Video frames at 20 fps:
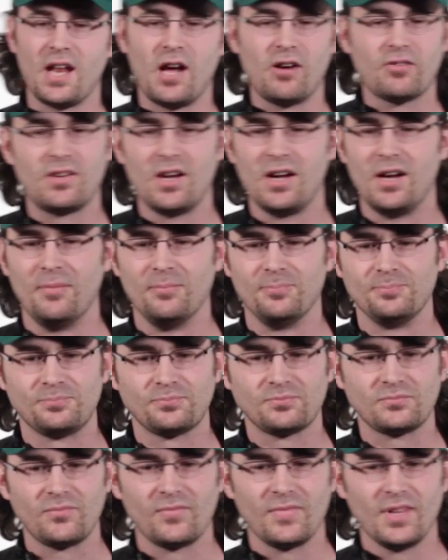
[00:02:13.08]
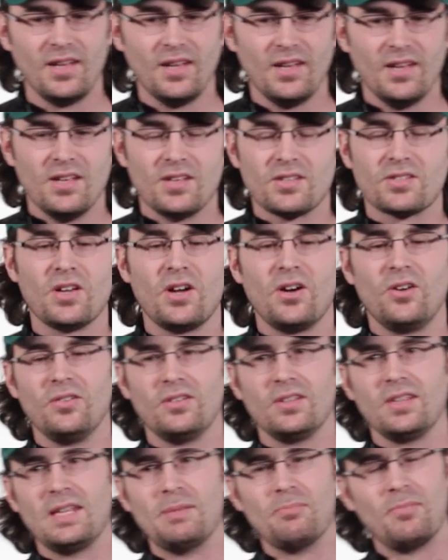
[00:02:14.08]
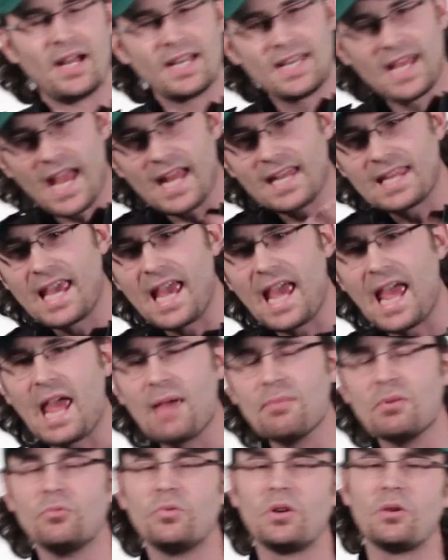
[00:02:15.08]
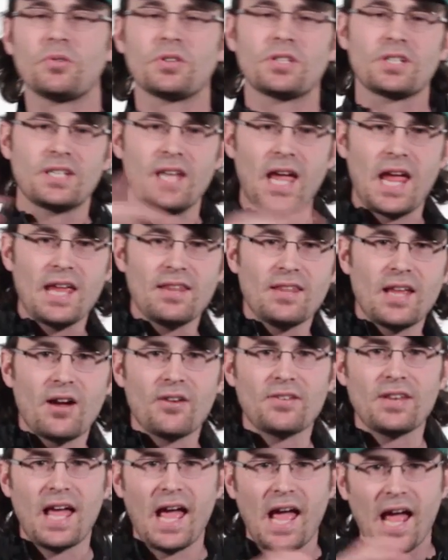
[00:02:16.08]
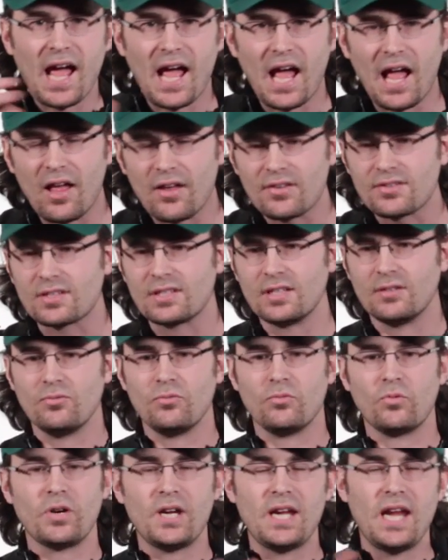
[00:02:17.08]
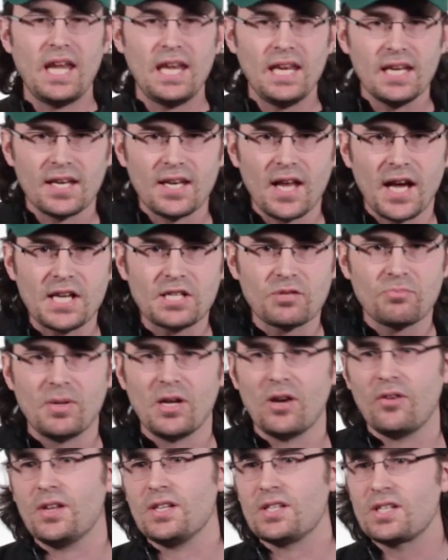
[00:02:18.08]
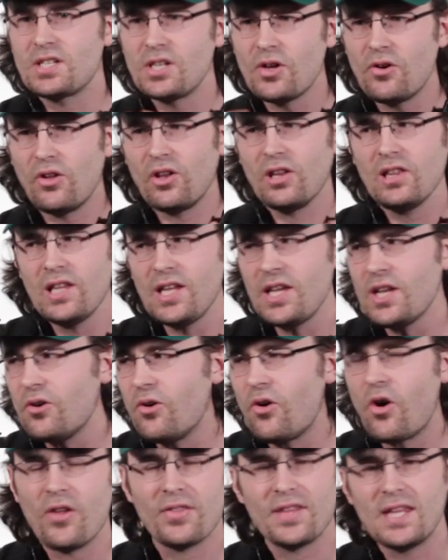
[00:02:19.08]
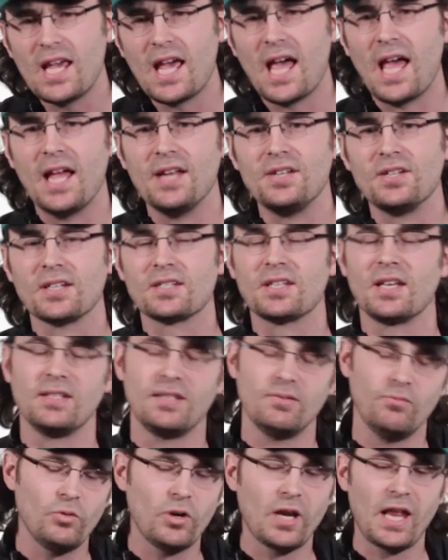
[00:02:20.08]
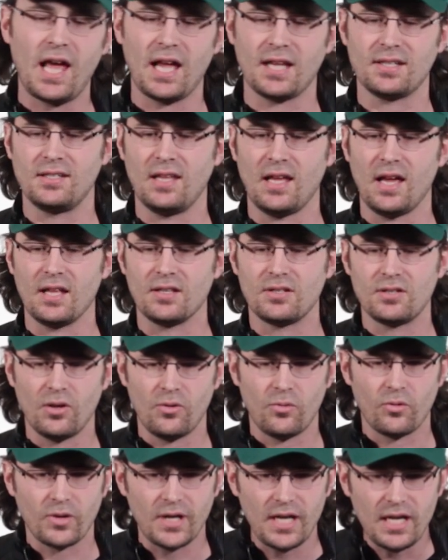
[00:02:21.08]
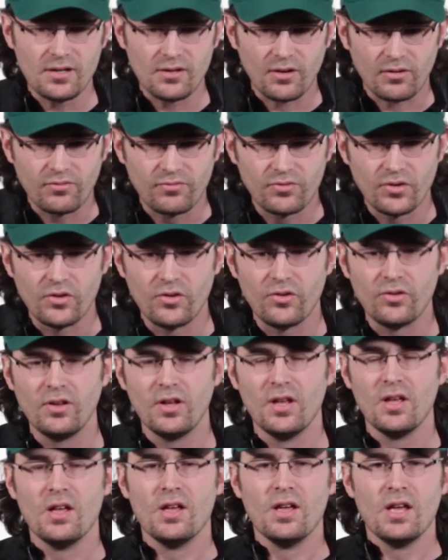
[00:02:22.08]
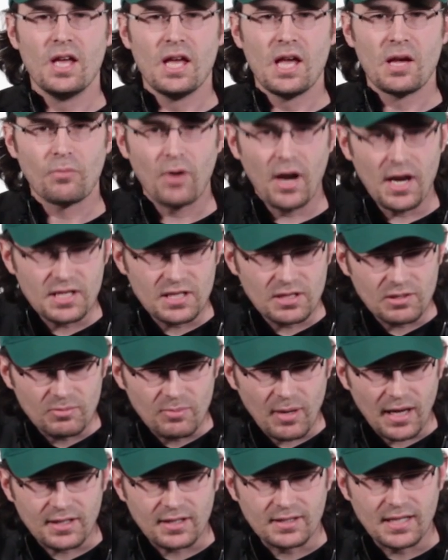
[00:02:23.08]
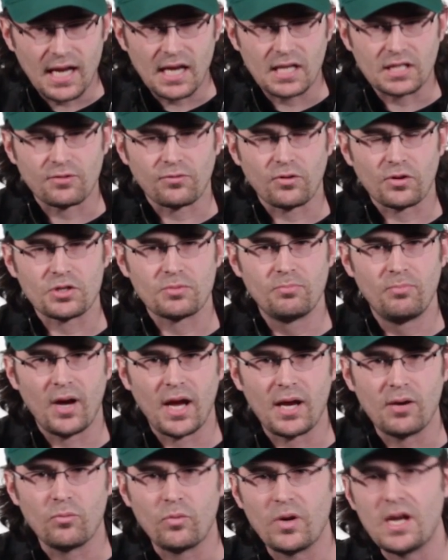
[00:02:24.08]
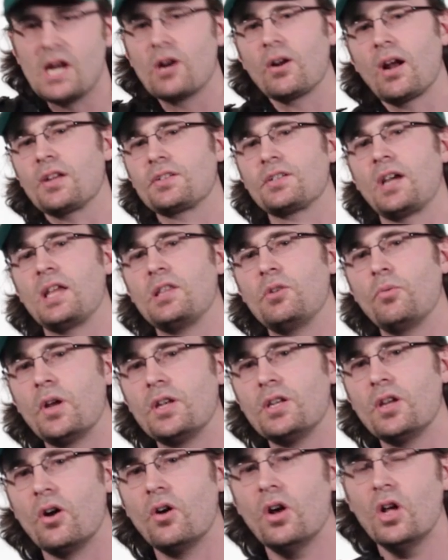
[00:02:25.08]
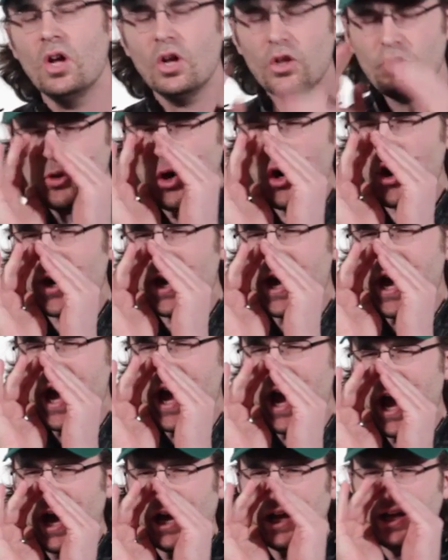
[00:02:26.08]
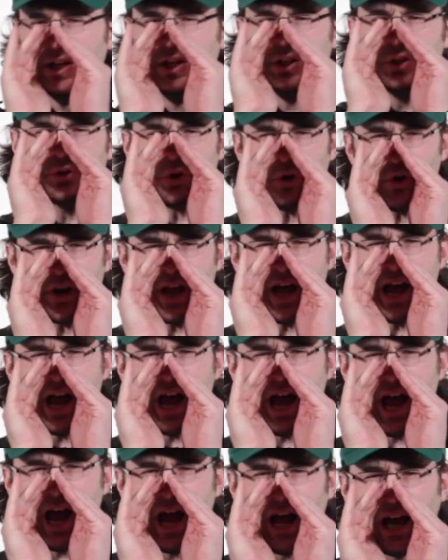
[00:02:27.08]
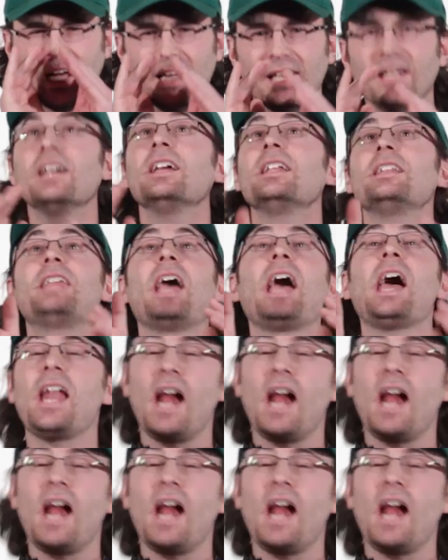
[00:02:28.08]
I'll come. So my dad came and we were staying there in the house and we're eating a nice meal and he's still a little on the edge. I said, relax, Dad. So we're eating our food. Right as he's about to take his first bite, we hear outside the window, Dora! And Dad